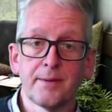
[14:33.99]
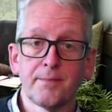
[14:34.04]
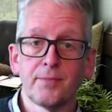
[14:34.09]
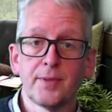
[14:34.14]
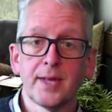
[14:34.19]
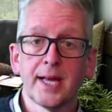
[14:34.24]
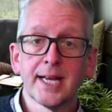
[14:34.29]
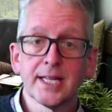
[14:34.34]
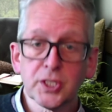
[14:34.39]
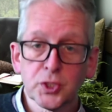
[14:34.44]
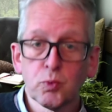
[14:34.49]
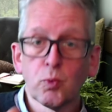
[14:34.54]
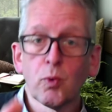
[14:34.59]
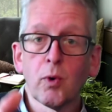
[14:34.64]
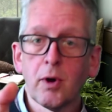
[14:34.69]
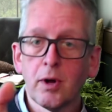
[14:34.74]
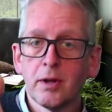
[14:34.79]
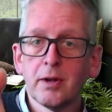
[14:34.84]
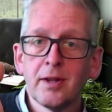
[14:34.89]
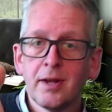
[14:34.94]
That's
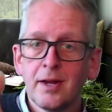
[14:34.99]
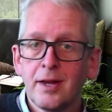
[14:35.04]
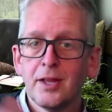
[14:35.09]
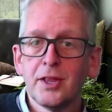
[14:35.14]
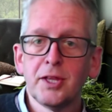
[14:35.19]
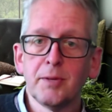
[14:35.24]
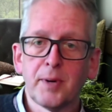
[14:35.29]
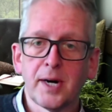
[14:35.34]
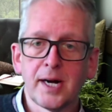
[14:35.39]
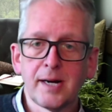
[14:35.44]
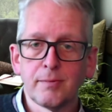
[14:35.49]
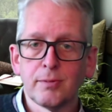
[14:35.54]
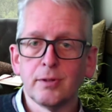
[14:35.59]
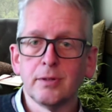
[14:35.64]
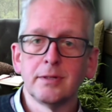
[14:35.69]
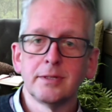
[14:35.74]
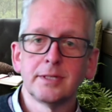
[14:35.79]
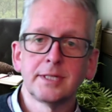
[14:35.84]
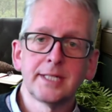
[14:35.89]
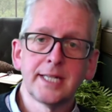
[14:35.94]
what the
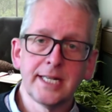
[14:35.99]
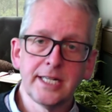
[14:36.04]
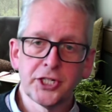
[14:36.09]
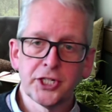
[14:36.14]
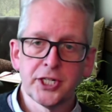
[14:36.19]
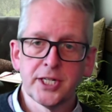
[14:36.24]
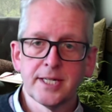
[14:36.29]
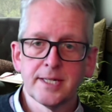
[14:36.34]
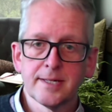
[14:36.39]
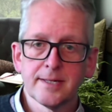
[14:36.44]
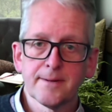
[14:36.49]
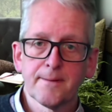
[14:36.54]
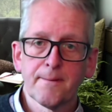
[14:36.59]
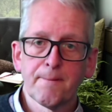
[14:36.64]
Bible teaches.